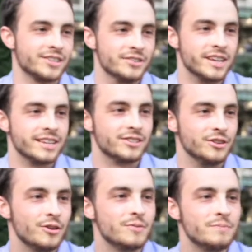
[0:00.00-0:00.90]
on dates.
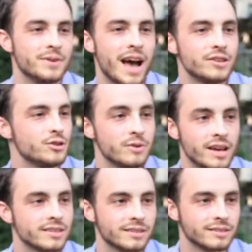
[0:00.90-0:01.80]
You know, guys don't
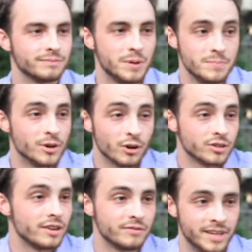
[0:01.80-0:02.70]
ask
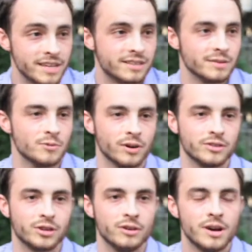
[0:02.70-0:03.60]
girls on enough dates anymore,
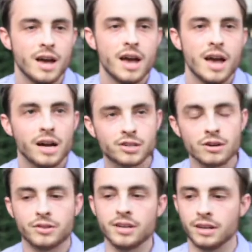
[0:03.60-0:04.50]
and so I
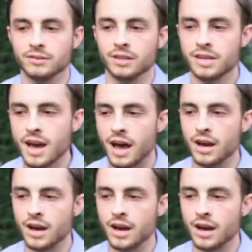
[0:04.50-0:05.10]
started thinking, I was like, yeah, I